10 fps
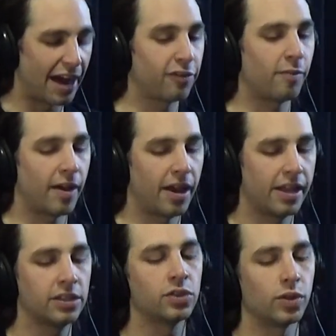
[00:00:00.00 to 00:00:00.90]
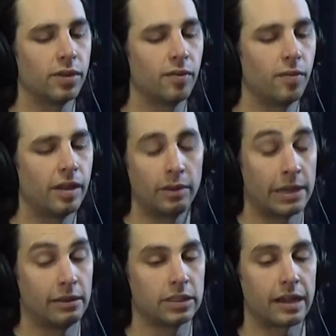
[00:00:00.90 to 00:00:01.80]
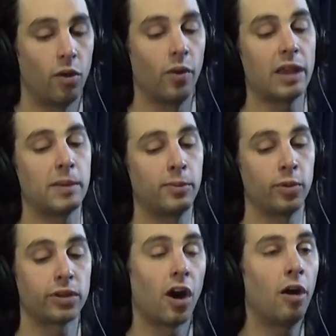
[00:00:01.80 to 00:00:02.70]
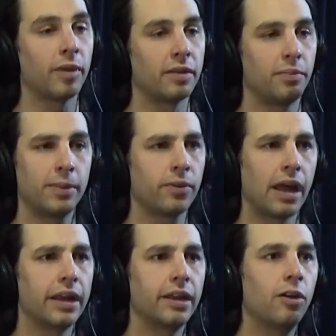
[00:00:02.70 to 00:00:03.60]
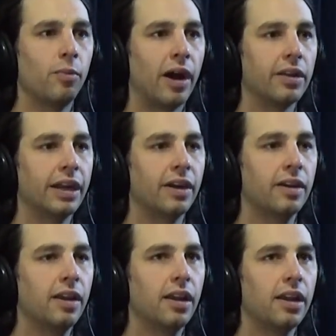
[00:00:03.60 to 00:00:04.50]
After my injury, and when I was like awake, people would call me, and people that I'd know about, you know.